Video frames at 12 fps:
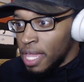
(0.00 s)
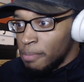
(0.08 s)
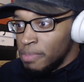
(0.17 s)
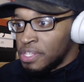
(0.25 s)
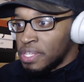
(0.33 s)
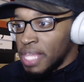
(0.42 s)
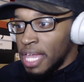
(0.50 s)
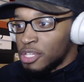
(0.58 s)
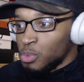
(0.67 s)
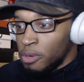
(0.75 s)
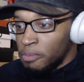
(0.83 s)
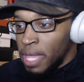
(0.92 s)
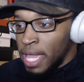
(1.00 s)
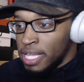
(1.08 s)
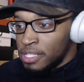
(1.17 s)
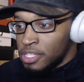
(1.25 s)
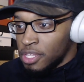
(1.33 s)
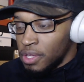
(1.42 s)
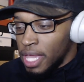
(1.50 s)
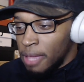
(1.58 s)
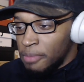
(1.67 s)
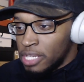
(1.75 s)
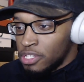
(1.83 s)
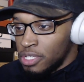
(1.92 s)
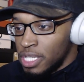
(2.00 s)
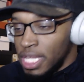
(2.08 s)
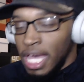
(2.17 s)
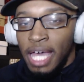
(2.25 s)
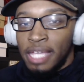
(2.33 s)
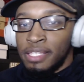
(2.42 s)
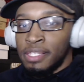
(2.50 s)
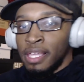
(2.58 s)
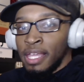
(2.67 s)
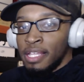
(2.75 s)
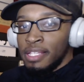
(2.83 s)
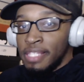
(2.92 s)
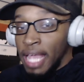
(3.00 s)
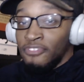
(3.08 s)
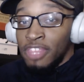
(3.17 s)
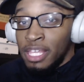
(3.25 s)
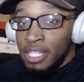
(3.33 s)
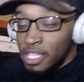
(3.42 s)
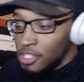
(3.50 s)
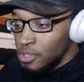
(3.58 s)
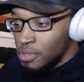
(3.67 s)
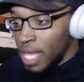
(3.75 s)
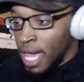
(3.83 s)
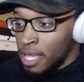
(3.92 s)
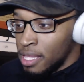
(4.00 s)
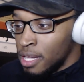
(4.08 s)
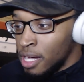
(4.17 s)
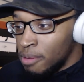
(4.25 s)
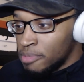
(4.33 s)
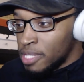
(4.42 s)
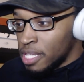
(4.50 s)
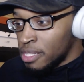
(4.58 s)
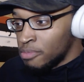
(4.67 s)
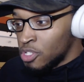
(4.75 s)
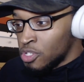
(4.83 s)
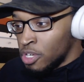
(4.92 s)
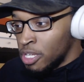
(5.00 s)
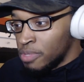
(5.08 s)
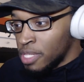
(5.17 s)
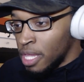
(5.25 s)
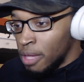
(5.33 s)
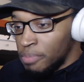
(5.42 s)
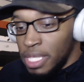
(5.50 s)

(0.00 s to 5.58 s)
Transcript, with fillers: Mistakes were made, so yeah, make sure you guys definitely do that. Get them streams up.